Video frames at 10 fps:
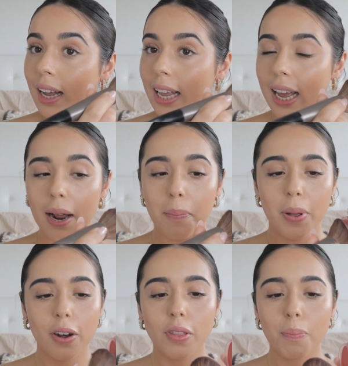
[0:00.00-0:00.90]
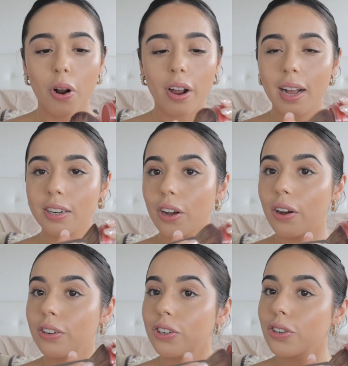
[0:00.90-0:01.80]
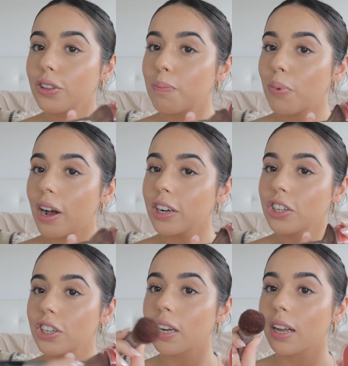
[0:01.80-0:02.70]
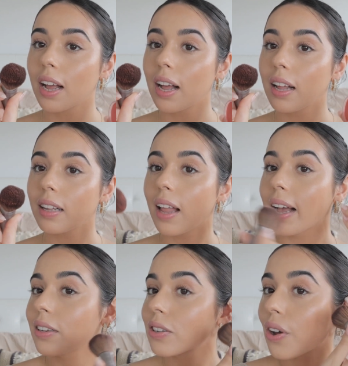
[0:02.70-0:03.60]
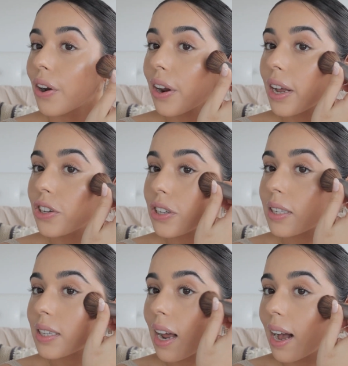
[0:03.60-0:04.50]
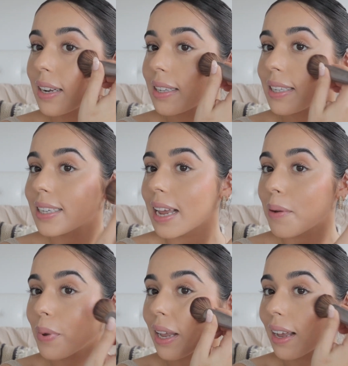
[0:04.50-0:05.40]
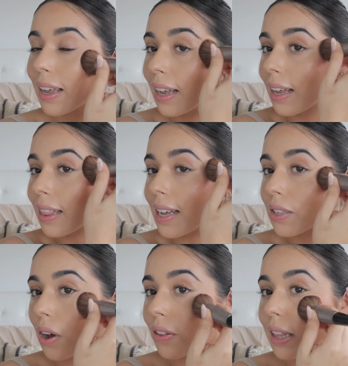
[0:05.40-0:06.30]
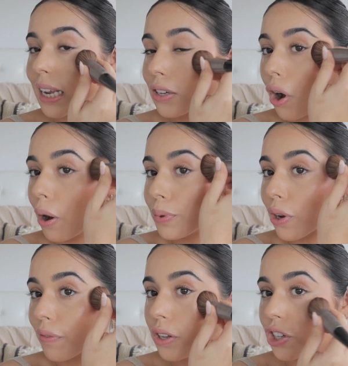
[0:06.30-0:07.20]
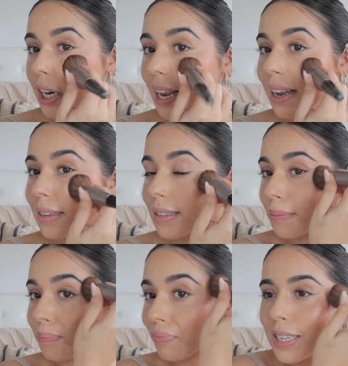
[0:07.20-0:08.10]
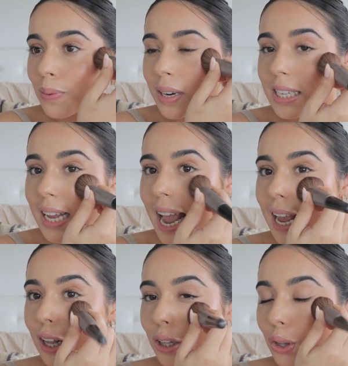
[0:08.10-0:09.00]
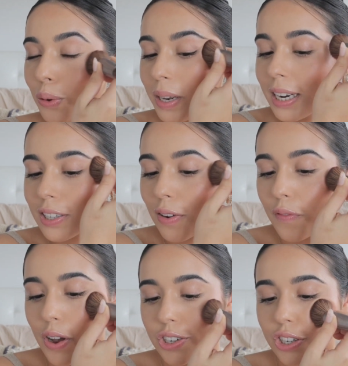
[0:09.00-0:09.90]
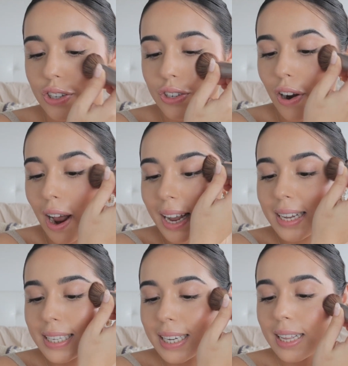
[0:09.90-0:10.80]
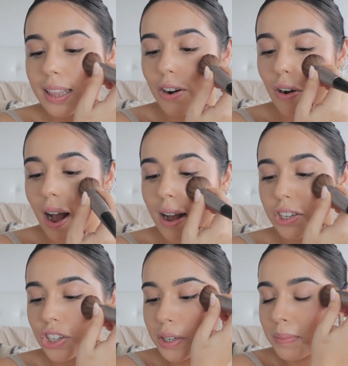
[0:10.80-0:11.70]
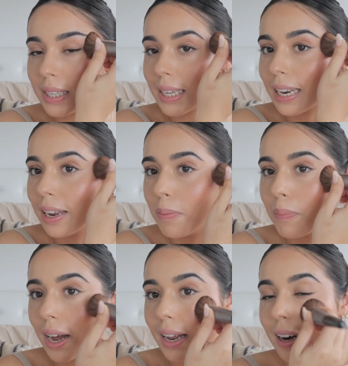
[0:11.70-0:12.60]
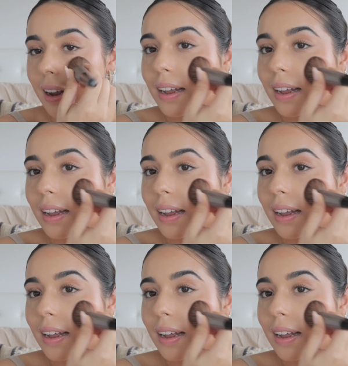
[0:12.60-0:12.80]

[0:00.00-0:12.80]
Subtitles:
get a bit of the product onto the brush like so, and just start stamping this on the tops of the cheeks. This one is a luminous version, so I can see that there are shimmers in it, but